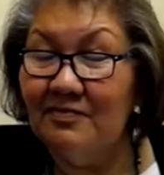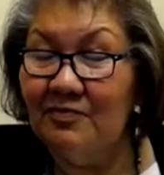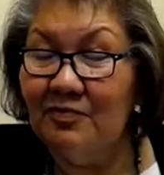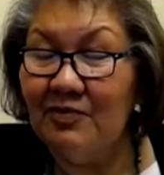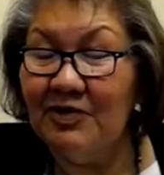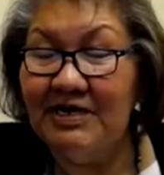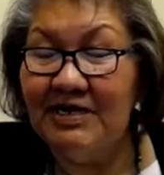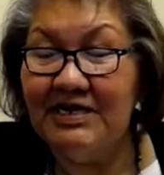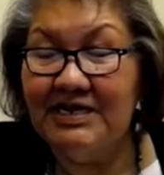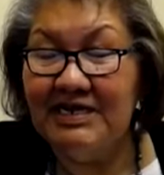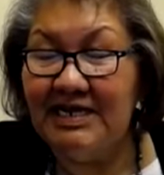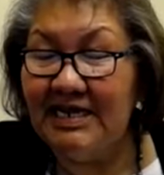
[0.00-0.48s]

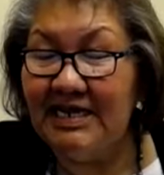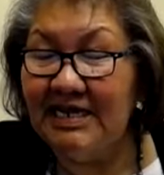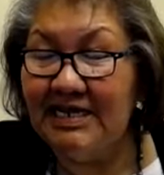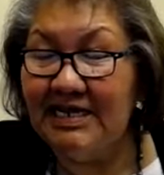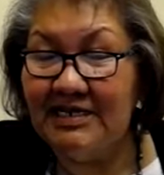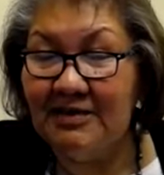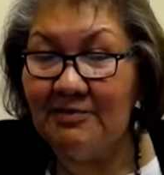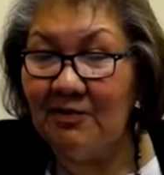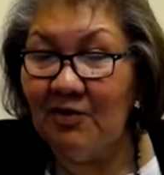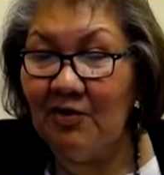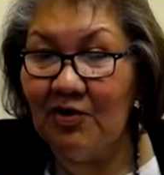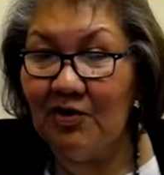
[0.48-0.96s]
read it
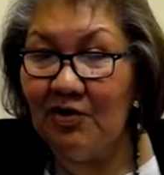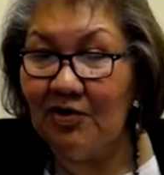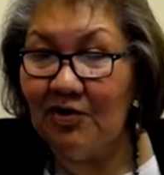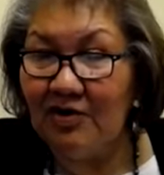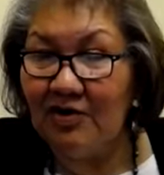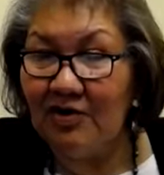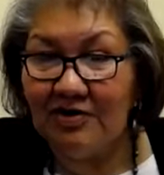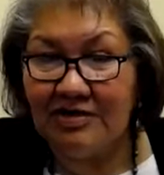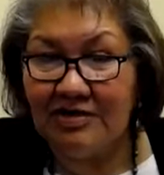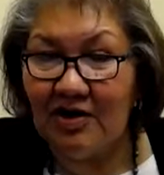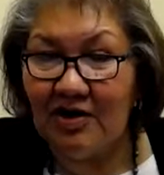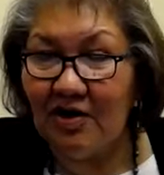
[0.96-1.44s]

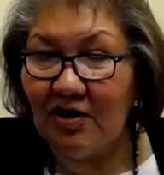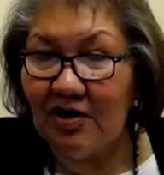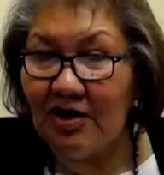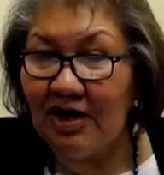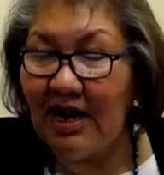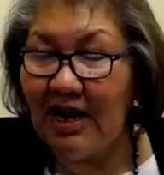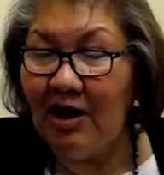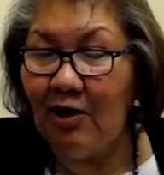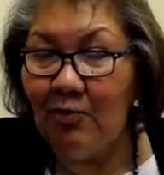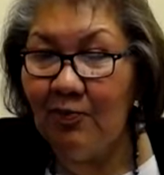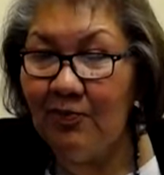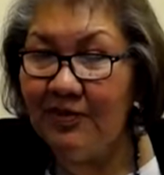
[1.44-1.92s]
anymore or, or
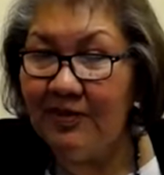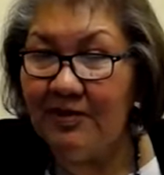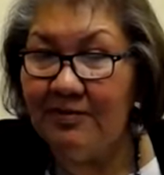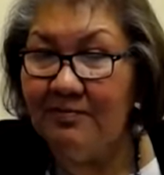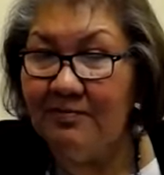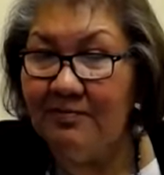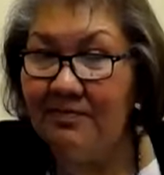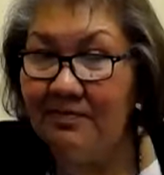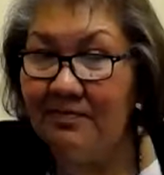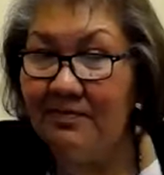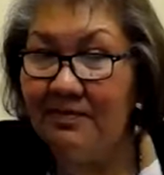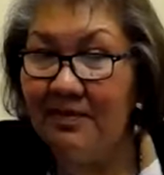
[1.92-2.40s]
help
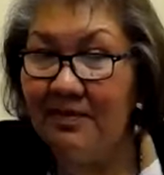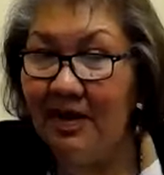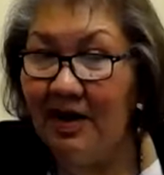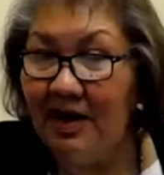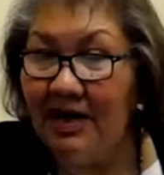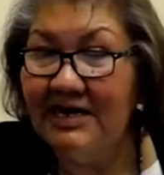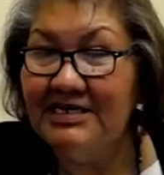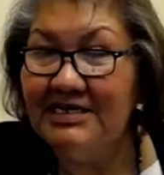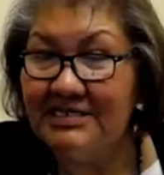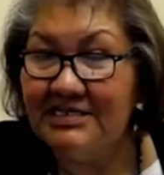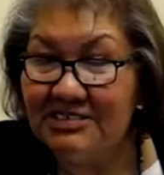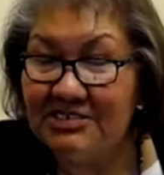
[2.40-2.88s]
them.
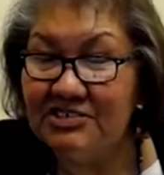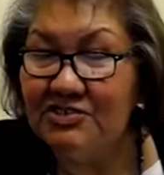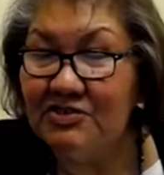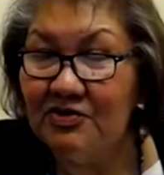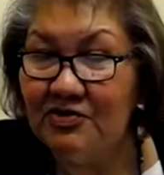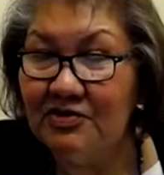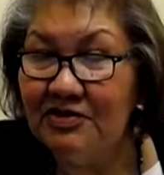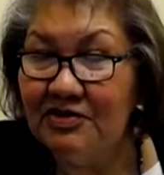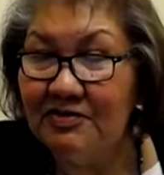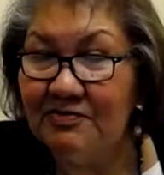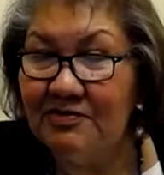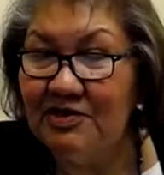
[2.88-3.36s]
I just
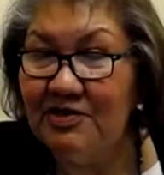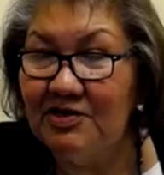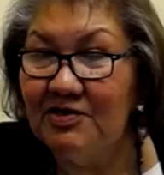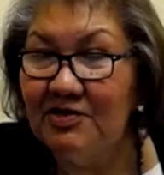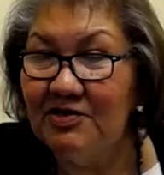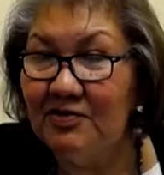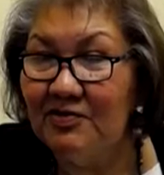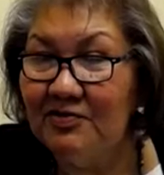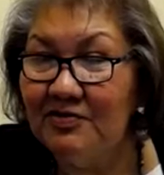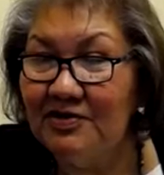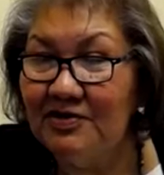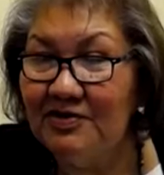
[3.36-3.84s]
told them, you
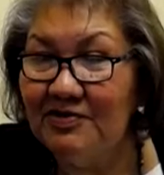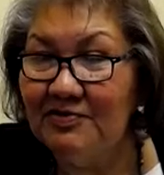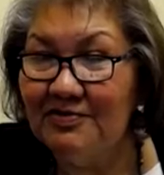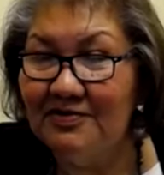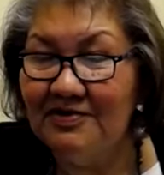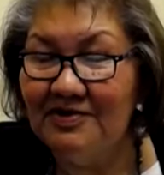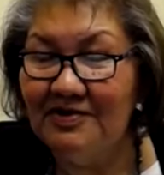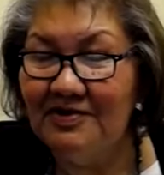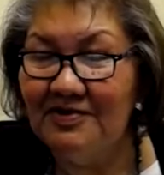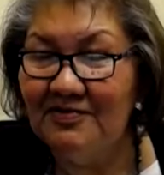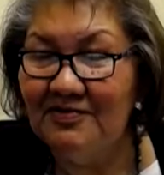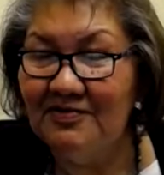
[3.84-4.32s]
know, you,
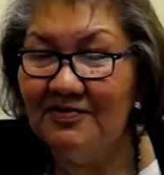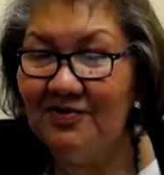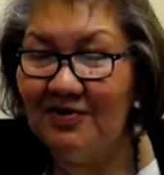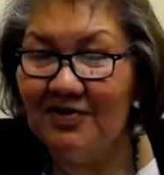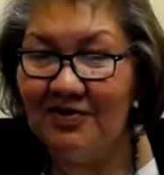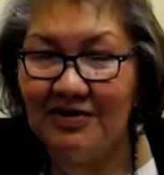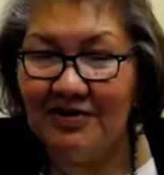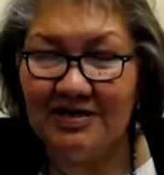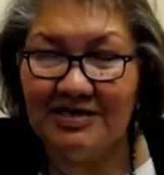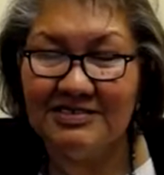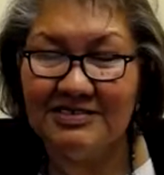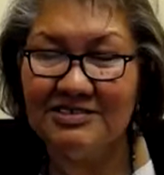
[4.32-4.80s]
you
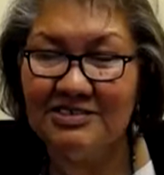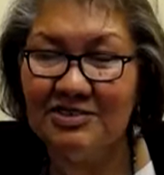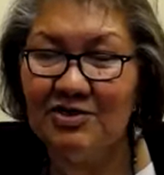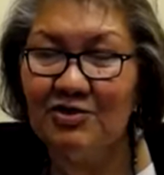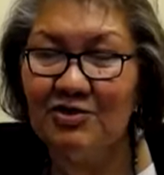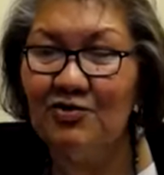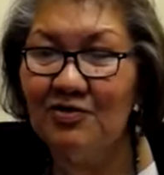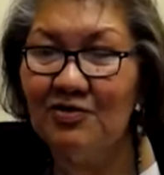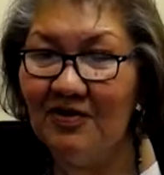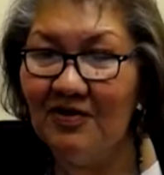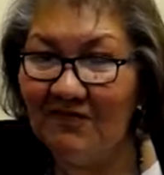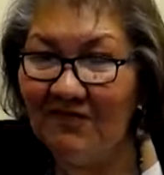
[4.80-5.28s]
are a
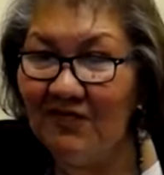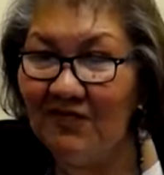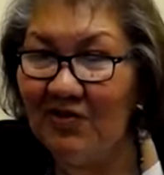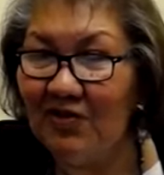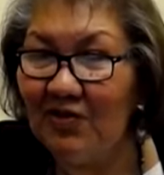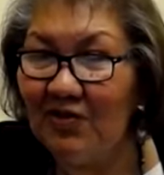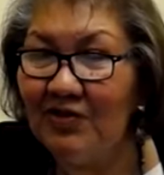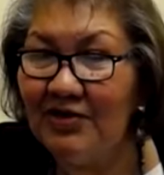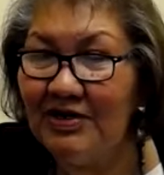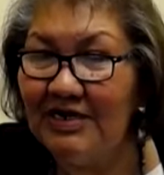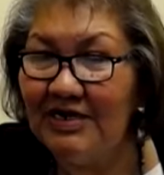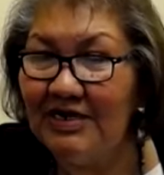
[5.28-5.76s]
school of
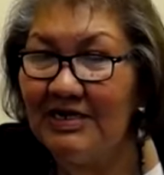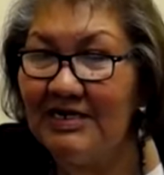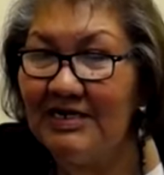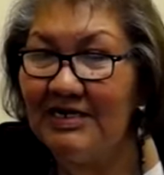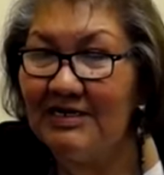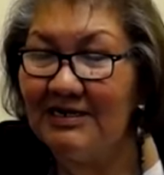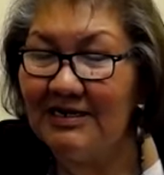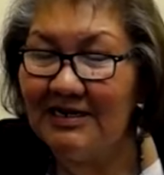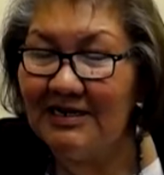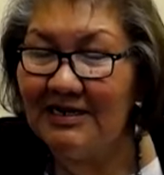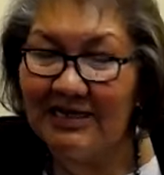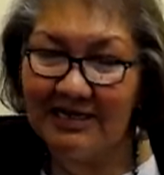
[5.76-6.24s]

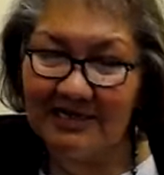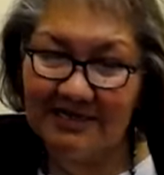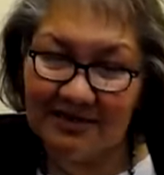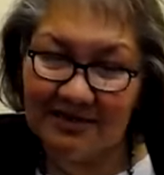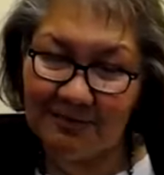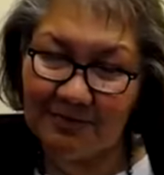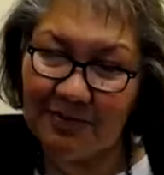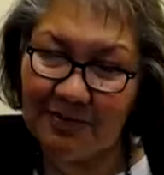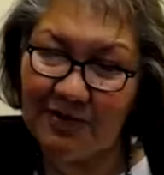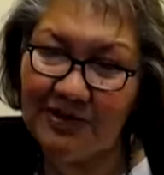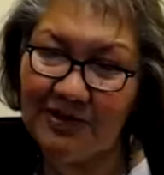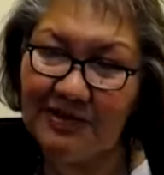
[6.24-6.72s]
learning, and
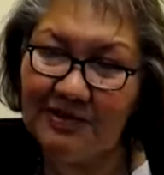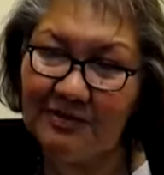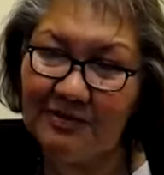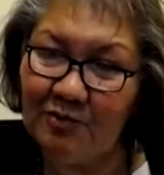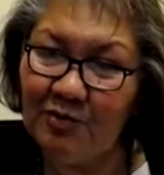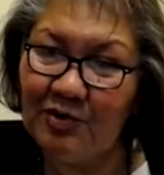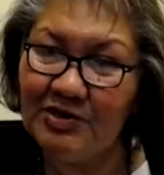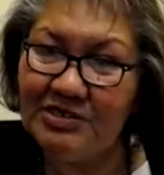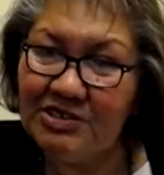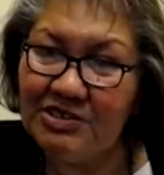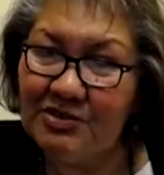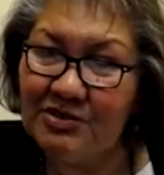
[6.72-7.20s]
to put
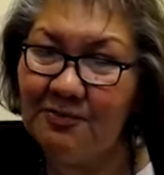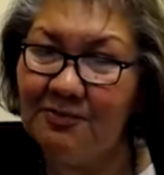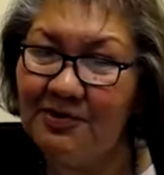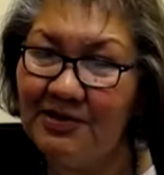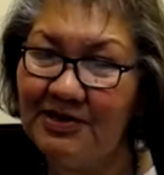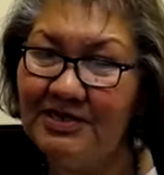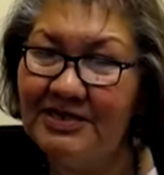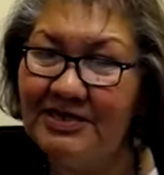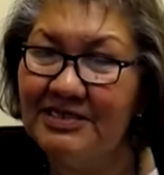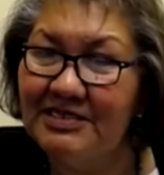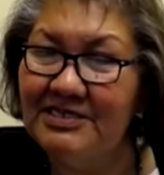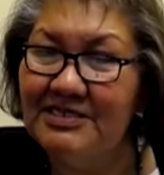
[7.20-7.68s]
what you
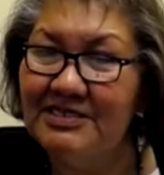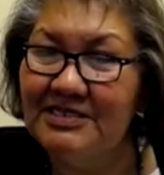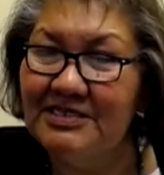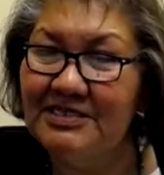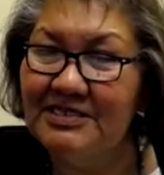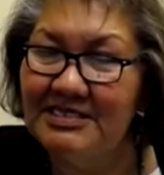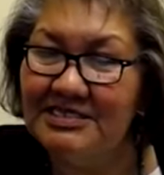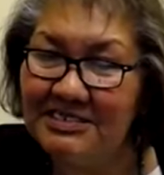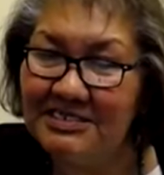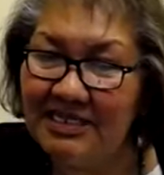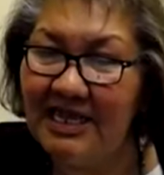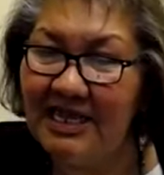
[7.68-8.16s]
put into
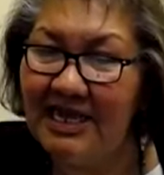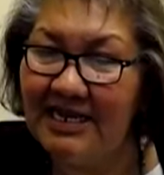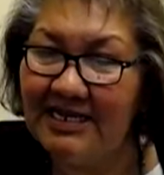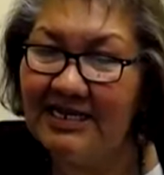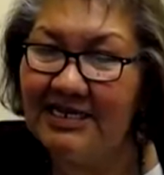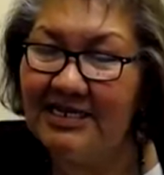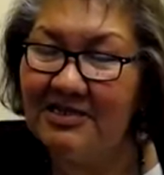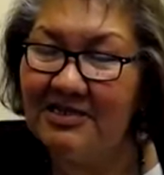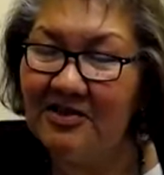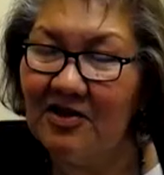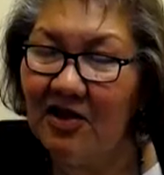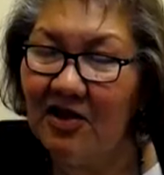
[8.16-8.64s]
this
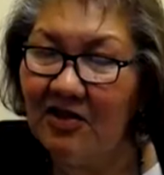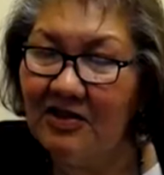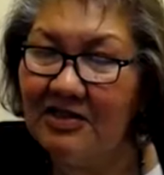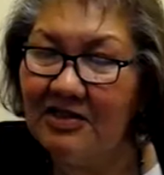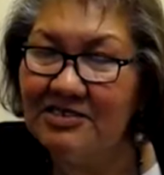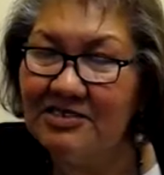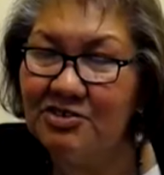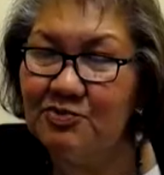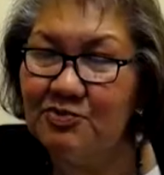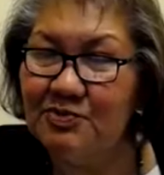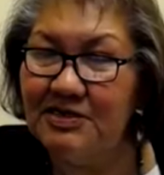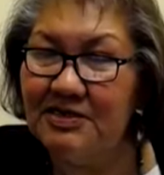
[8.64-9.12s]
land
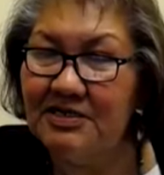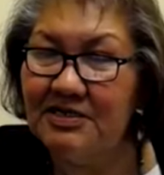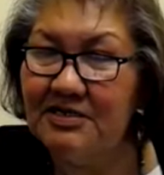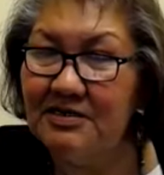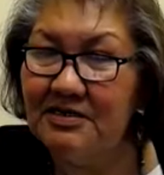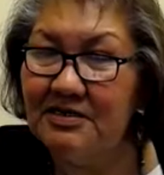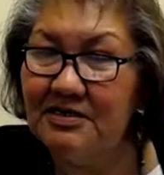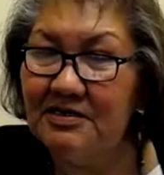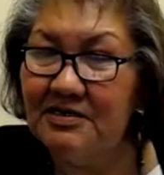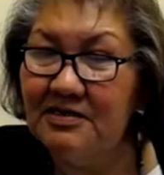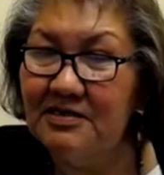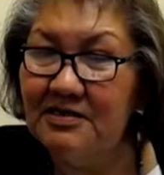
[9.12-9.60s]
acknowledgement
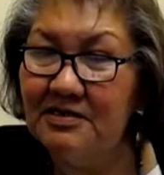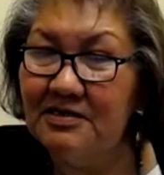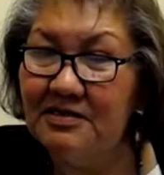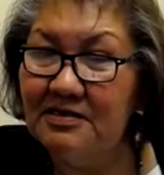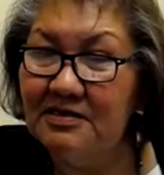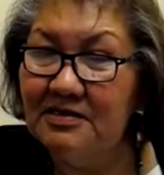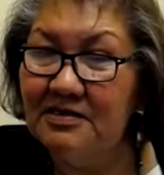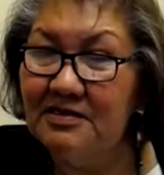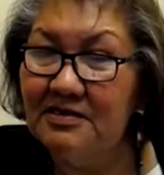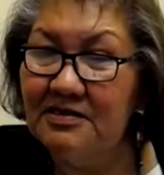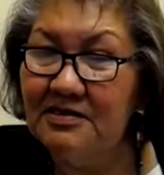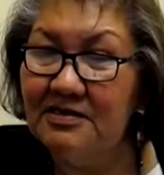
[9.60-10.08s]

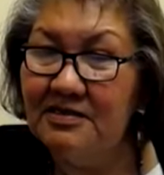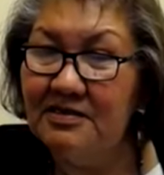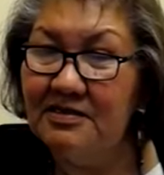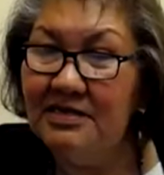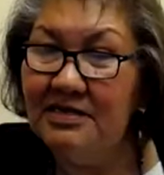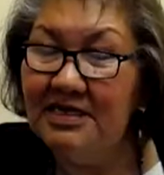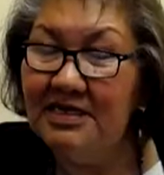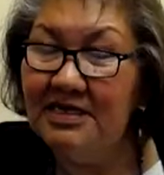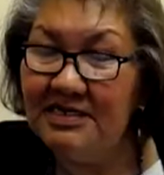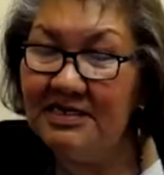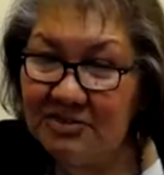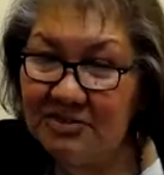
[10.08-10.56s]

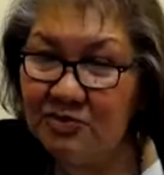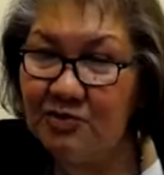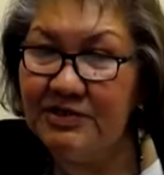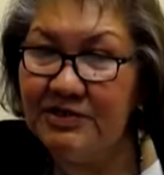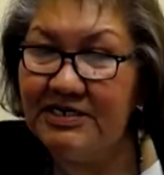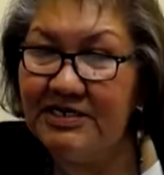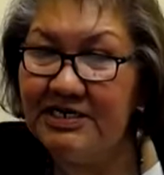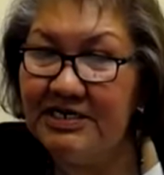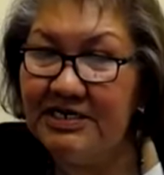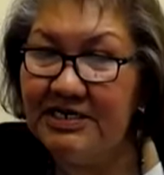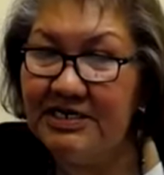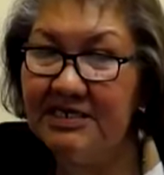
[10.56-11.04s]
is
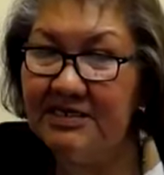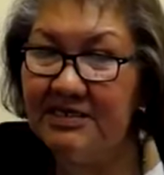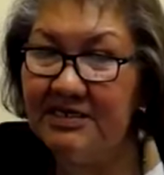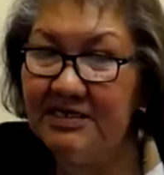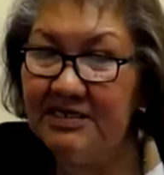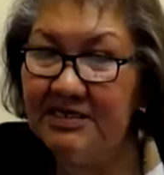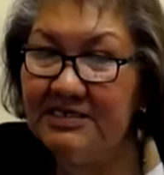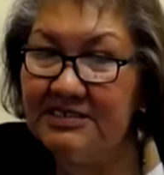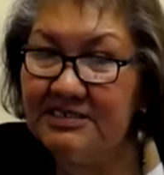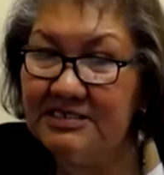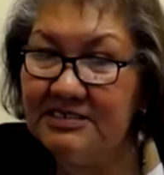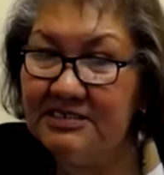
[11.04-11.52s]

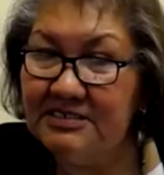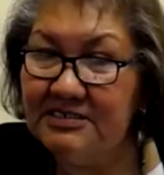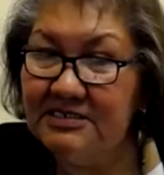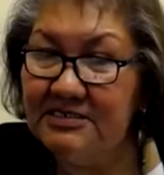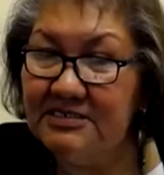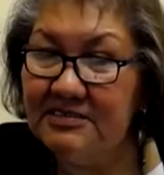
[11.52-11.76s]
ridiculous.